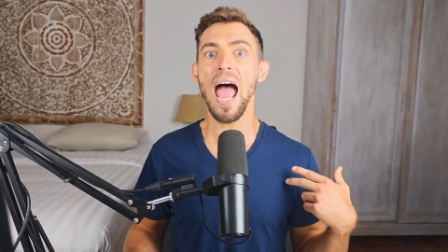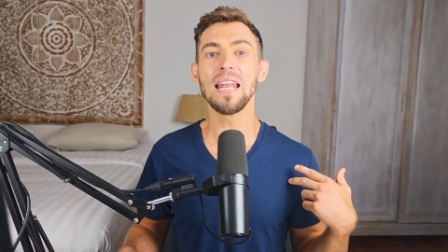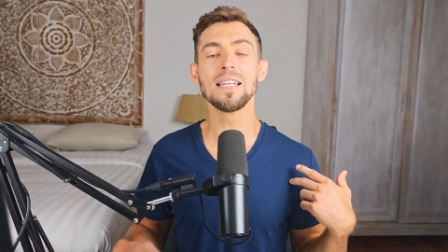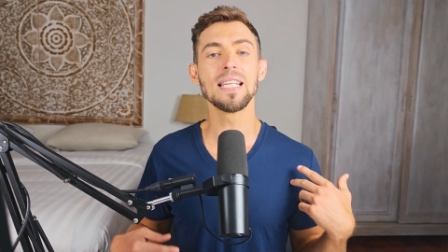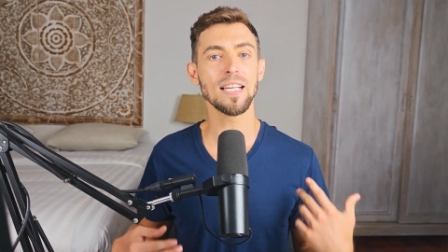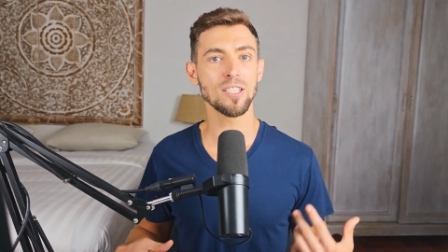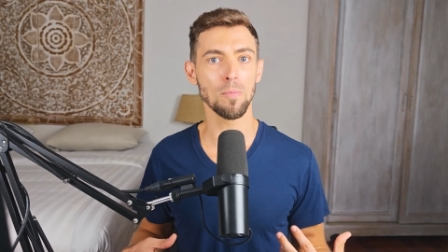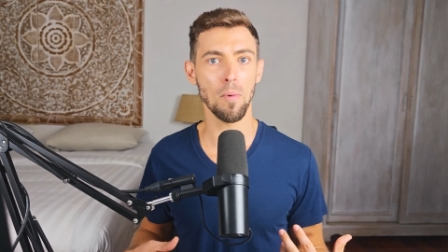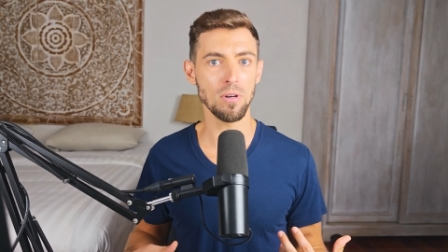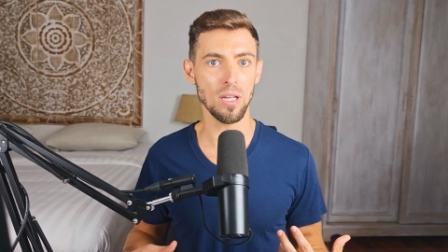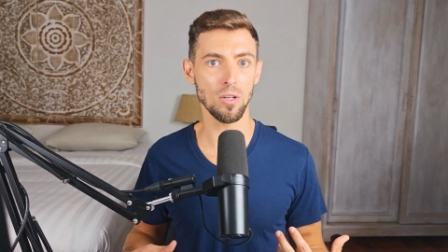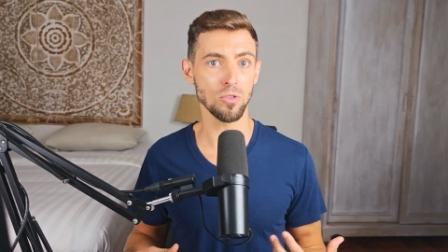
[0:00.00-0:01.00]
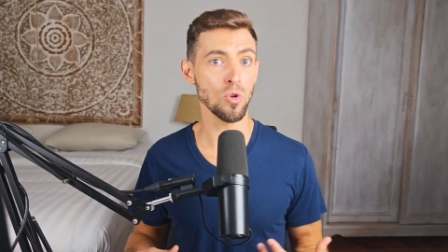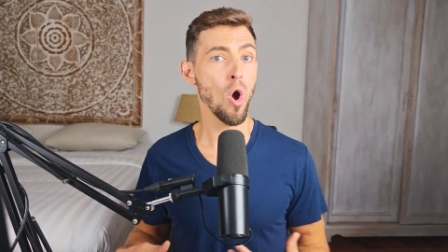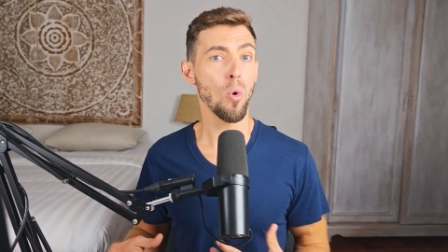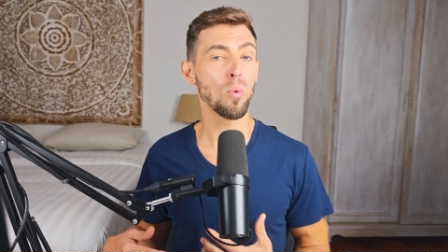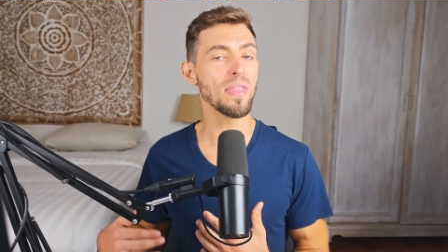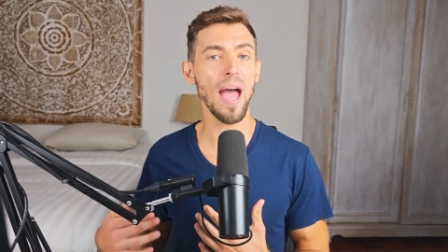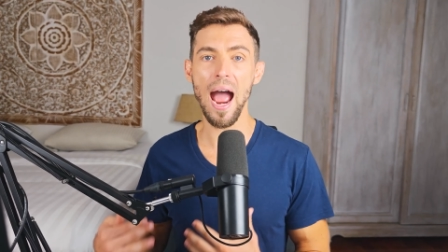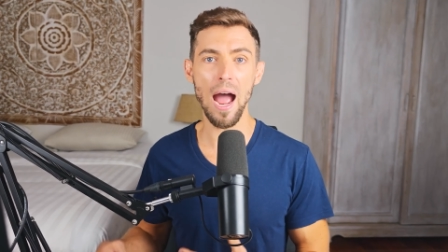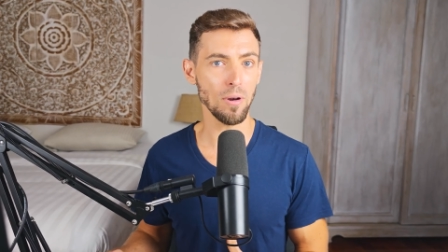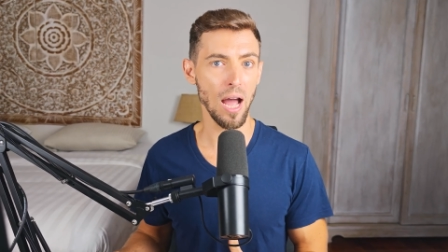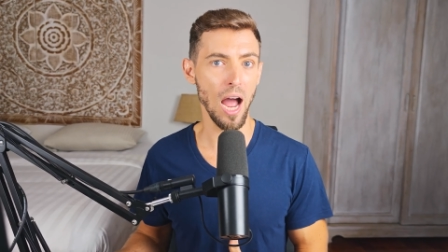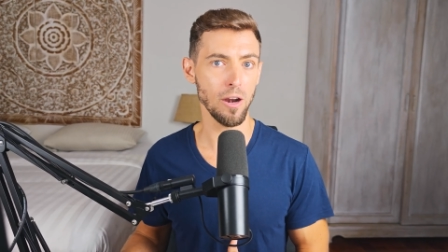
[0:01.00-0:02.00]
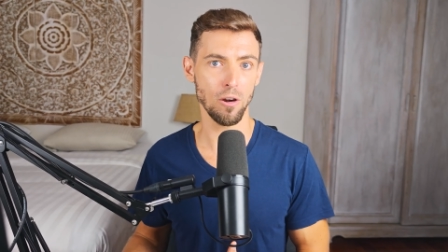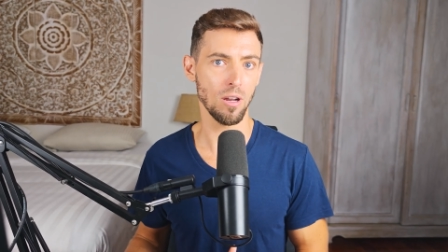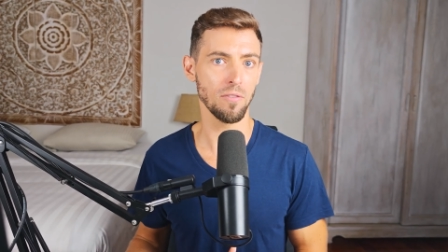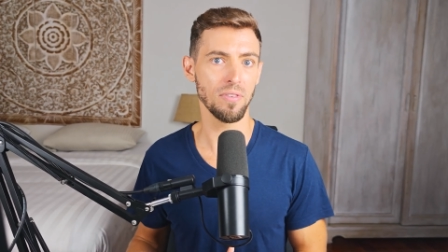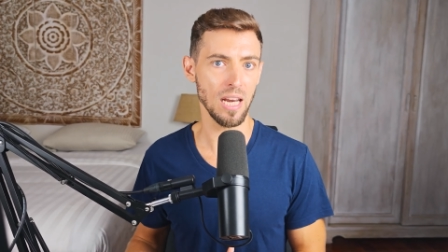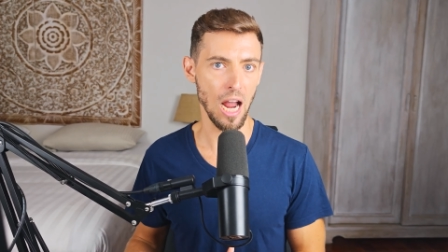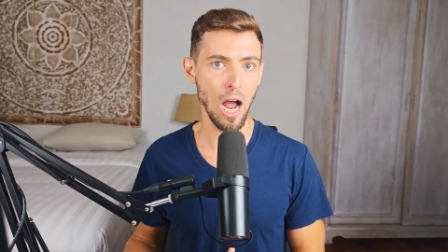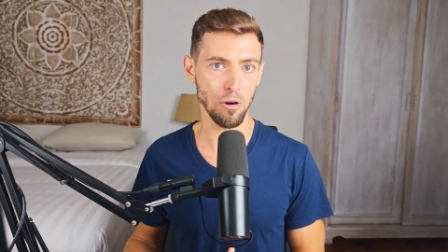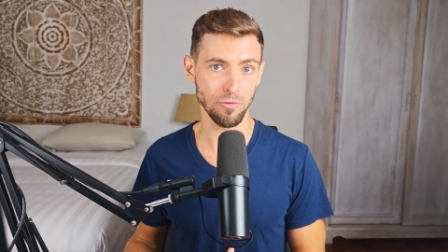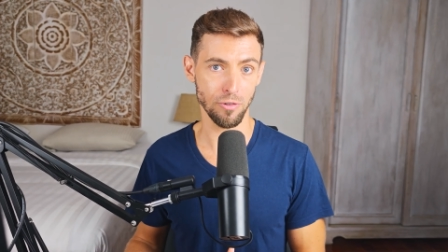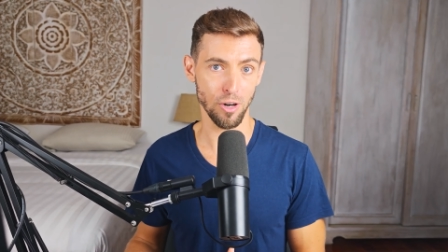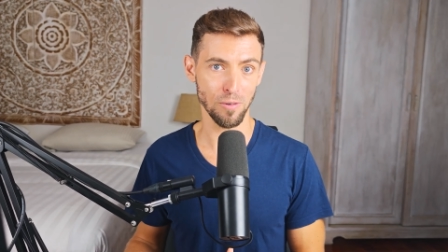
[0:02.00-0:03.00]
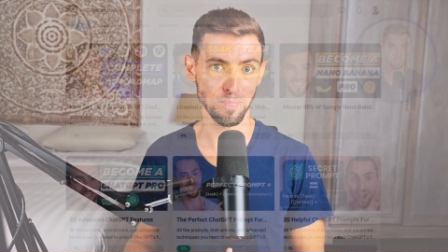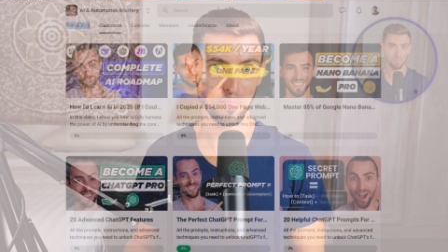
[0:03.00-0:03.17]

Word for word: and testimonials without hiring a videographer.